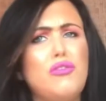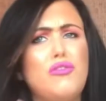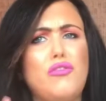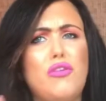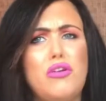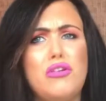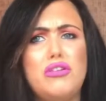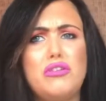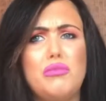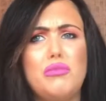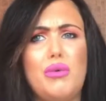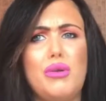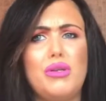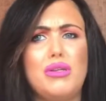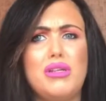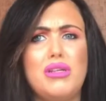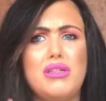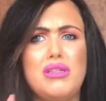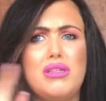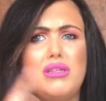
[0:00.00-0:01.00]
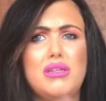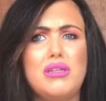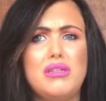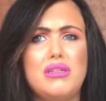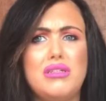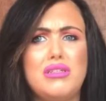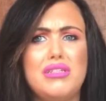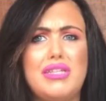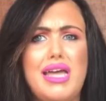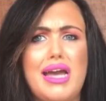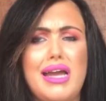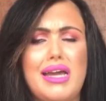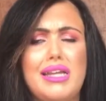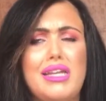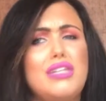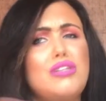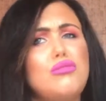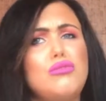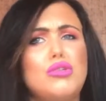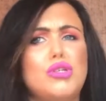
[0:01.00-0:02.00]
the first one to the
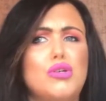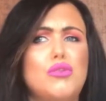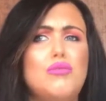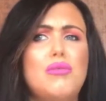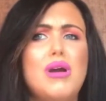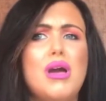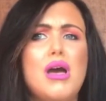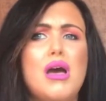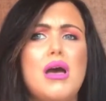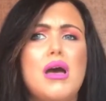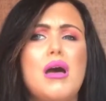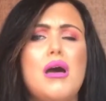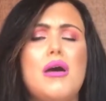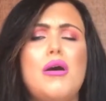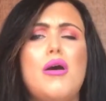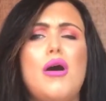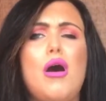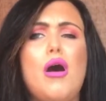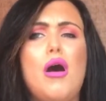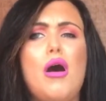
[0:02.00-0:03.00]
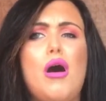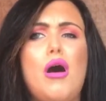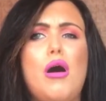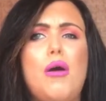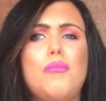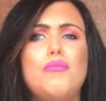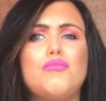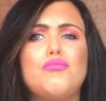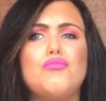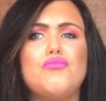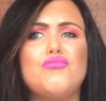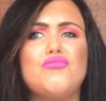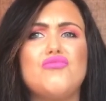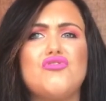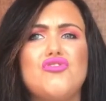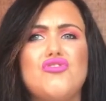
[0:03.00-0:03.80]
second, don't know. I'm